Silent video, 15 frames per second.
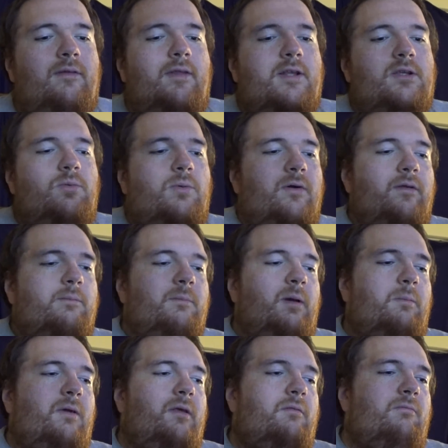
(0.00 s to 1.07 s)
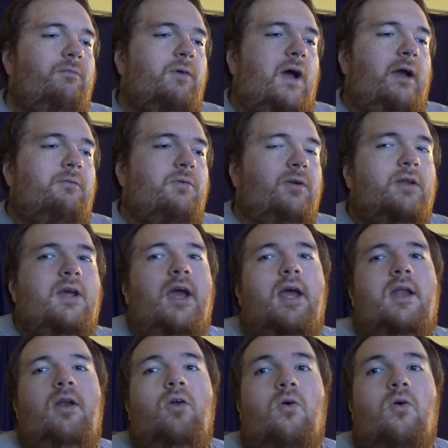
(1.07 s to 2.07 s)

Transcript: that's worth maybe 5 or 10.